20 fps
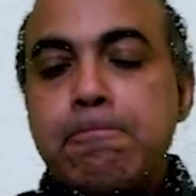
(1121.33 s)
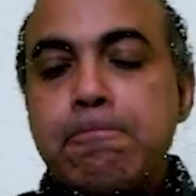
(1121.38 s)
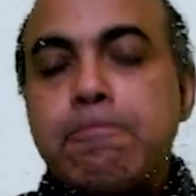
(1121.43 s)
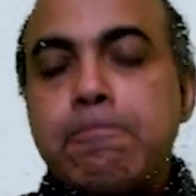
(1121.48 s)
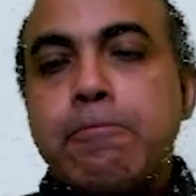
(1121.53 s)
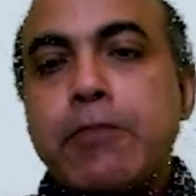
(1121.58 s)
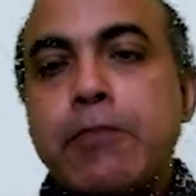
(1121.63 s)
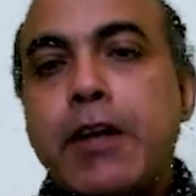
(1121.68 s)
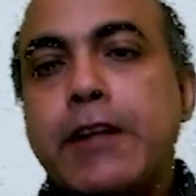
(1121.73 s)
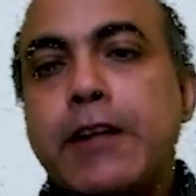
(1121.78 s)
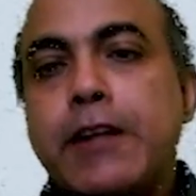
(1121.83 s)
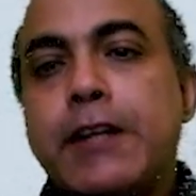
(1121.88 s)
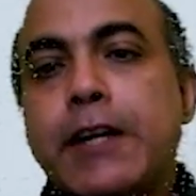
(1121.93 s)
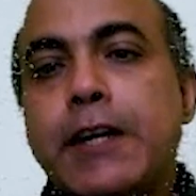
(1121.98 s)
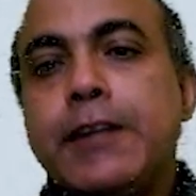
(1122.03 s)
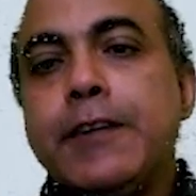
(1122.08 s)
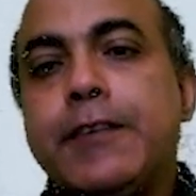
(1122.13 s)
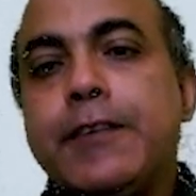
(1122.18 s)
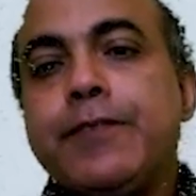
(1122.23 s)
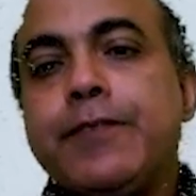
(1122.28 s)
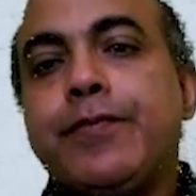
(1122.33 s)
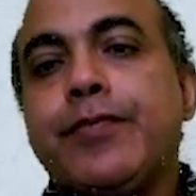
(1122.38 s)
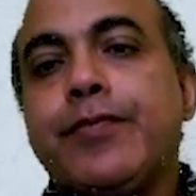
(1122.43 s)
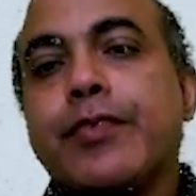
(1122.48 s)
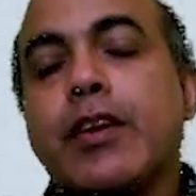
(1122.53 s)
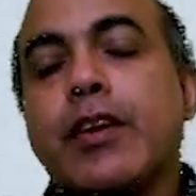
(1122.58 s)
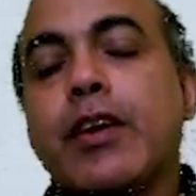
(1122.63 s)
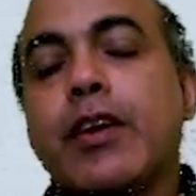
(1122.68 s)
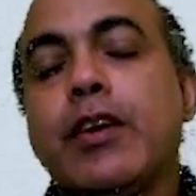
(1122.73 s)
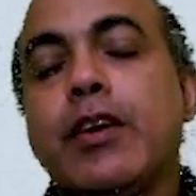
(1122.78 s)
Then
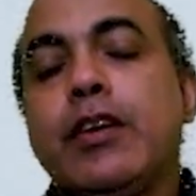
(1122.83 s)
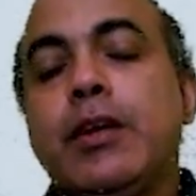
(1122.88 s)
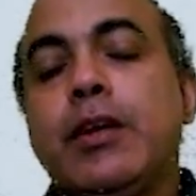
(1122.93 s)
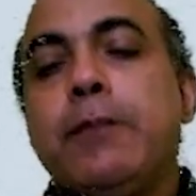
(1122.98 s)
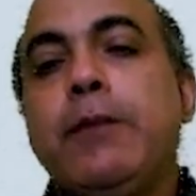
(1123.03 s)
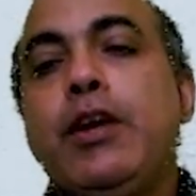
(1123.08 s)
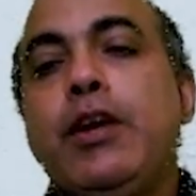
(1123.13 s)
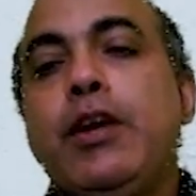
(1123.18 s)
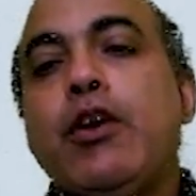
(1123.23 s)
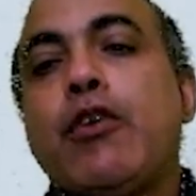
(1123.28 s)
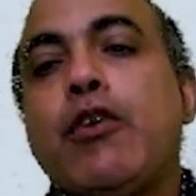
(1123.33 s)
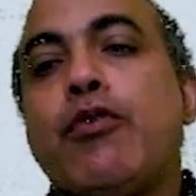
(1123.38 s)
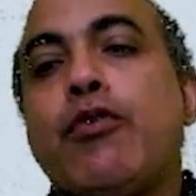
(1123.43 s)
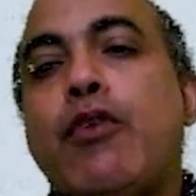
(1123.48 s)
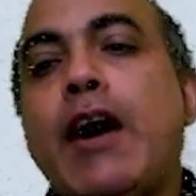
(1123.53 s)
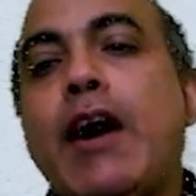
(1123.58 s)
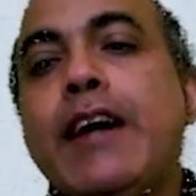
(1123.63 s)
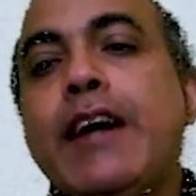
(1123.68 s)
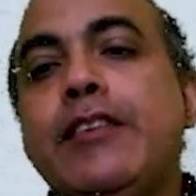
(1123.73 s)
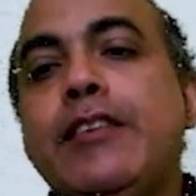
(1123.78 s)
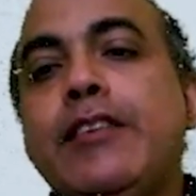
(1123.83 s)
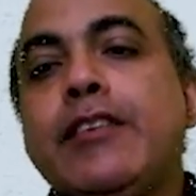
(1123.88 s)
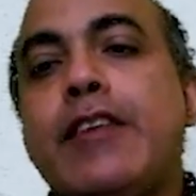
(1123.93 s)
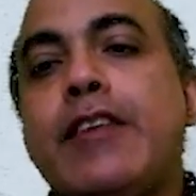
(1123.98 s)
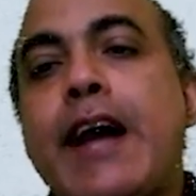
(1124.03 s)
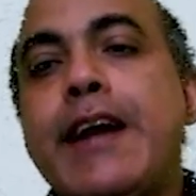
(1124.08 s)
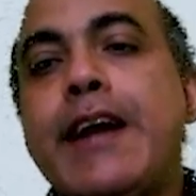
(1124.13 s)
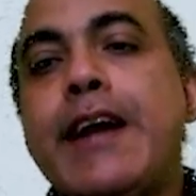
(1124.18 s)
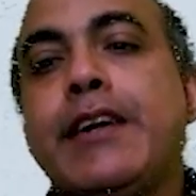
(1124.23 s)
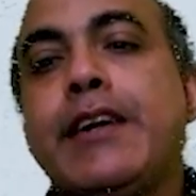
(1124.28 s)
the mean of y is
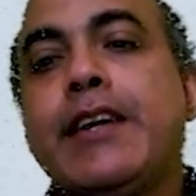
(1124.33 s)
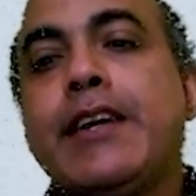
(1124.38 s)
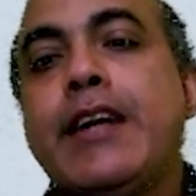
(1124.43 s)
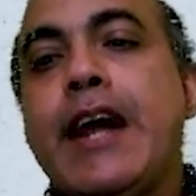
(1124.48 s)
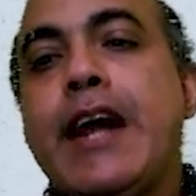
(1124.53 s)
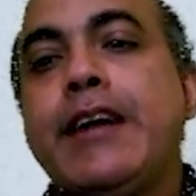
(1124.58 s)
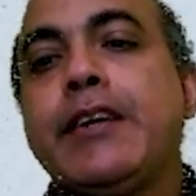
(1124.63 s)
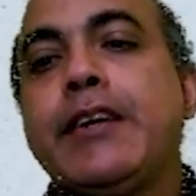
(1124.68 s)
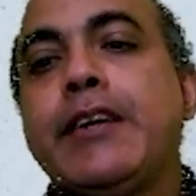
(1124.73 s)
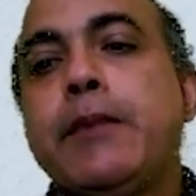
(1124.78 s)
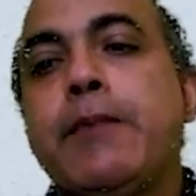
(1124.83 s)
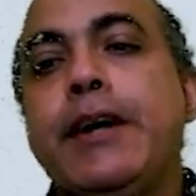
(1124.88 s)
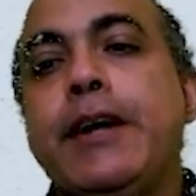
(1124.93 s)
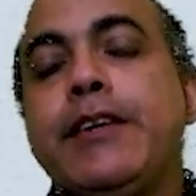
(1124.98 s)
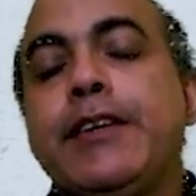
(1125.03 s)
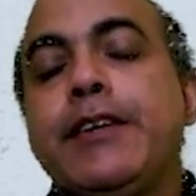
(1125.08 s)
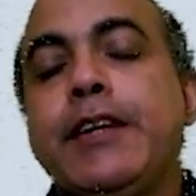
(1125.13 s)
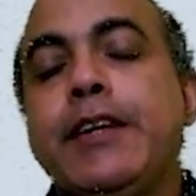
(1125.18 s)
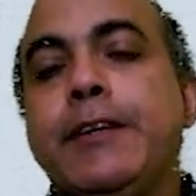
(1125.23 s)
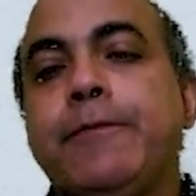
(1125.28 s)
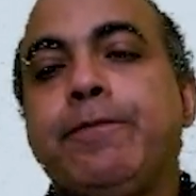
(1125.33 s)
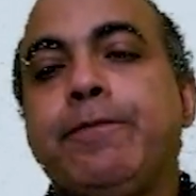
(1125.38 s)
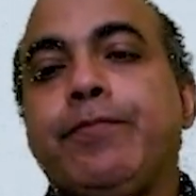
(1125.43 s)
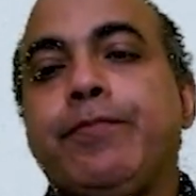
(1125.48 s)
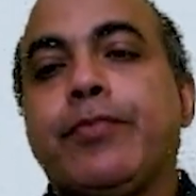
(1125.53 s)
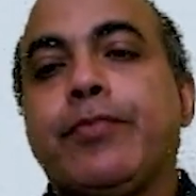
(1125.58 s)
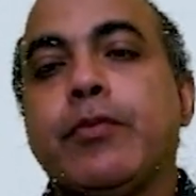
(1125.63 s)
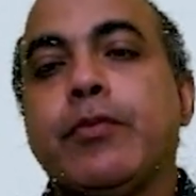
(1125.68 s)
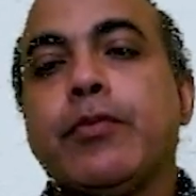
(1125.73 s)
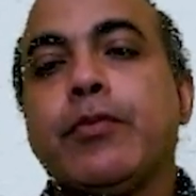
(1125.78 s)
919 by 10,
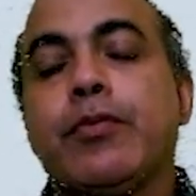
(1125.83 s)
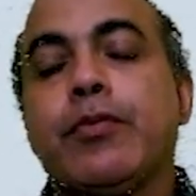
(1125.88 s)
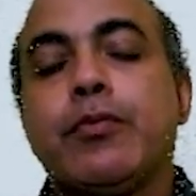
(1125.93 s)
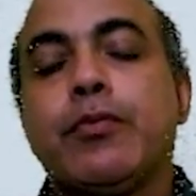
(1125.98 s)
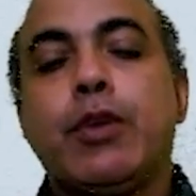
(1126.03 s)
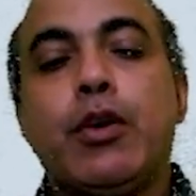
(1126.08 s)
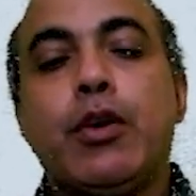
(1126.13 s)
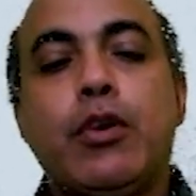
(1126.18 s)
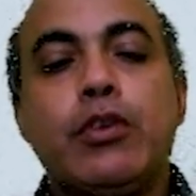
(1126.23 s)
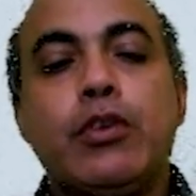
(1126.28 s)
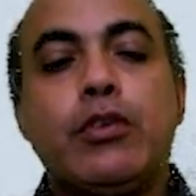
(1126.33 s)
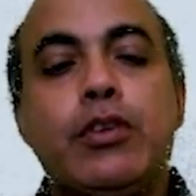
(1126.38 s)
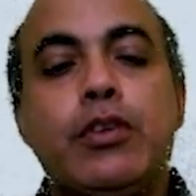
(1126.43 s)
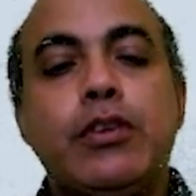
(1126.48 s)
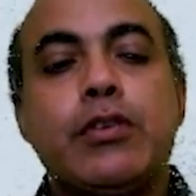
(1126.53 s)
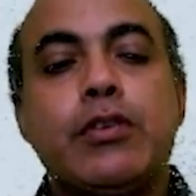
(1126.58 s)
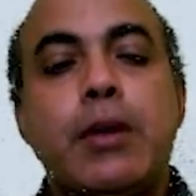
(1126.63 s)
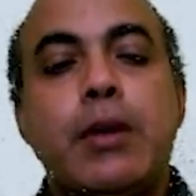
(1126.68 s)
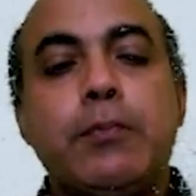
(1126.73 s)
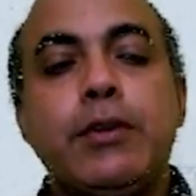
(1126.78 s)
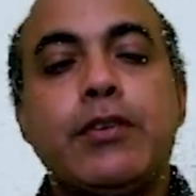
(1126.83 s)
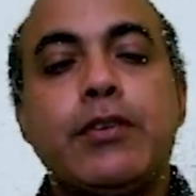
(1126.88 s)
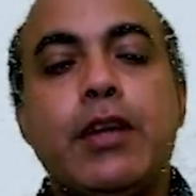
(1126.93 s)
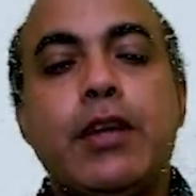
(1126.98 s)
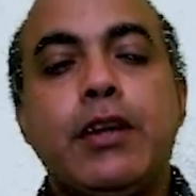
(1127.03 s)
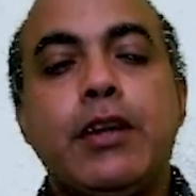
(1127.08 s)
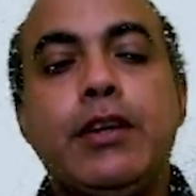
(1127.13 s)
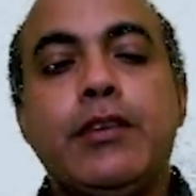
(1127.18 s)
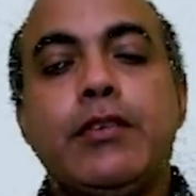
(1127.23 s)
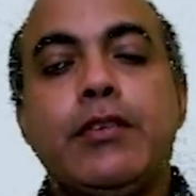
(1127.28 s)
because the summation
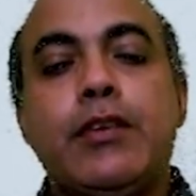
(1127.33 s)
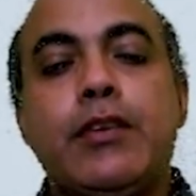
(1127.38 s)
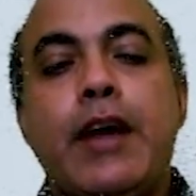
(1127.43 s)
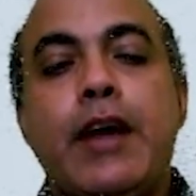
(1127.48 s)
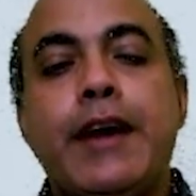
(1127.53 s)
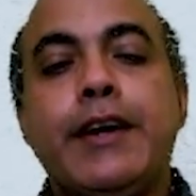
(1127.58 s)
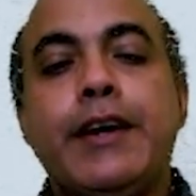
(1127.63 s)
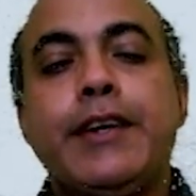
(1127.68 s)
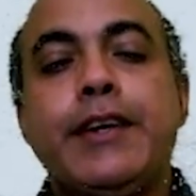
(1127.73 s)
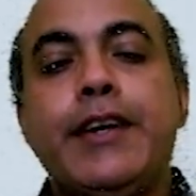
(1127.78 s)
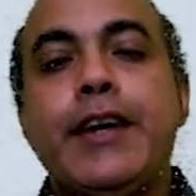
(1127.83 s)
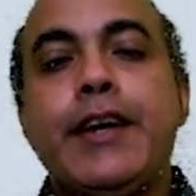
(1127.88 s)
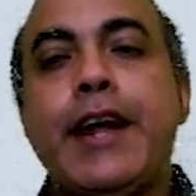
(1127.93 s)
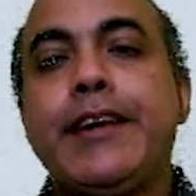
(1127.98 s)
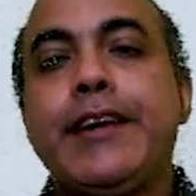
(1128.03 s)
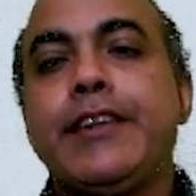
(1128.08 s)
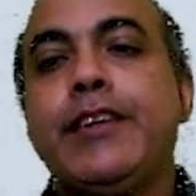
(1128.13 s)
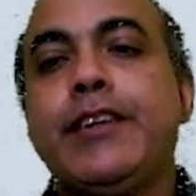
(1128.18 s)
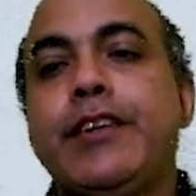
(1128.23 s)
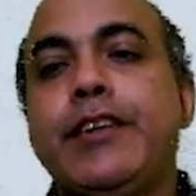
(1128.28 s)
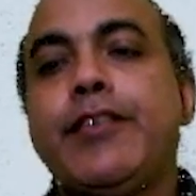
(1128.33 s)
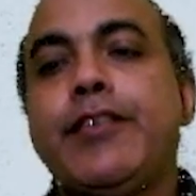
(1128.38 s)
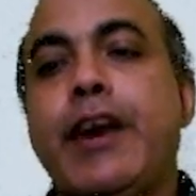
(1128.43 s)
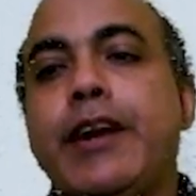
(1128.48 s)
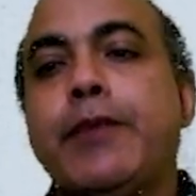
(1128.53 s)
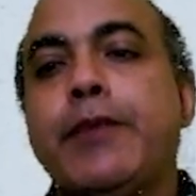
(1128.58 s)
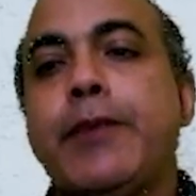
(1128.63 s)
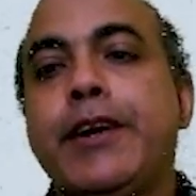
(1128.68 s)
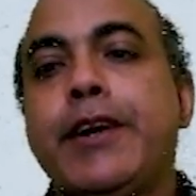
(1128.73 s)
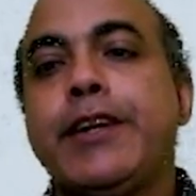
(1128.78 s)
is 919 divided by
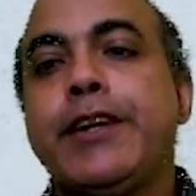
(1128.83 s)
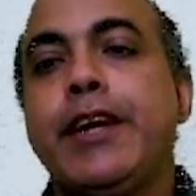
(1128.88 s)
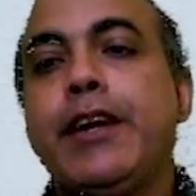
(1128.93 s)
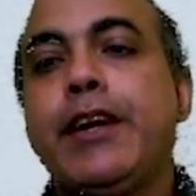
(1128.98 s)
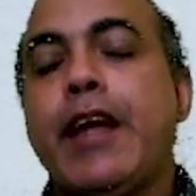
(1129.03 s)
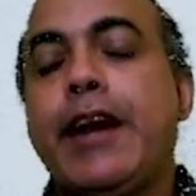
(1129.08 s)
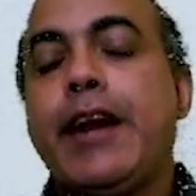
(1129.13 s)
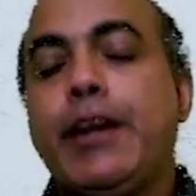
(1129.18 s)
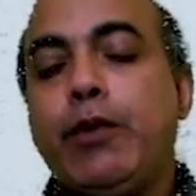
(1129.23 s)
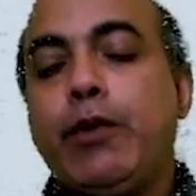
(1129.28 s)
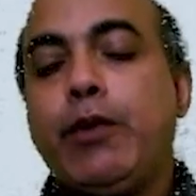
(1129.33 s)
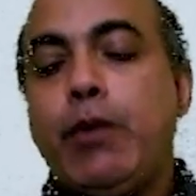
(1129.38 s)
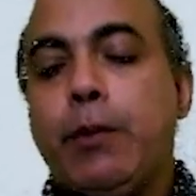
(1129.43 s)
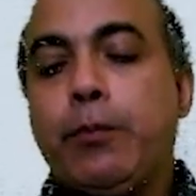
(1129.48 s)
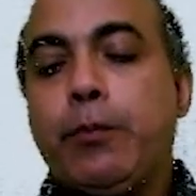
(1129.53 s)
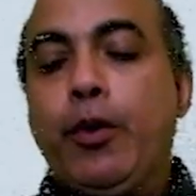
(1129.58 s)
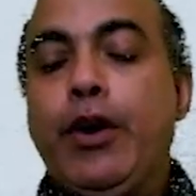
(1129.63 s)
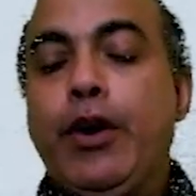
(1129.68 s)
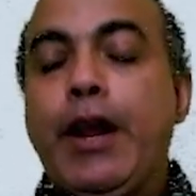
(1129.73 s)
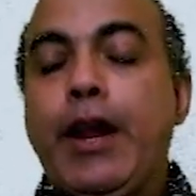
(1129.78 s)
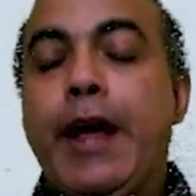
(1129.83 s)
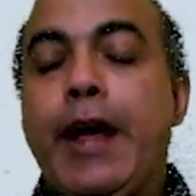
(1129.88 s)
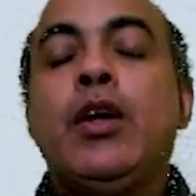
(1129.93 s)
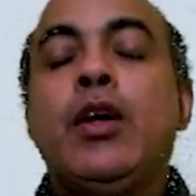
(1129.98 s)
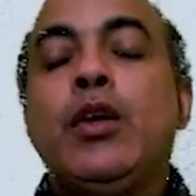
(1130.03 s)
10, 91.9.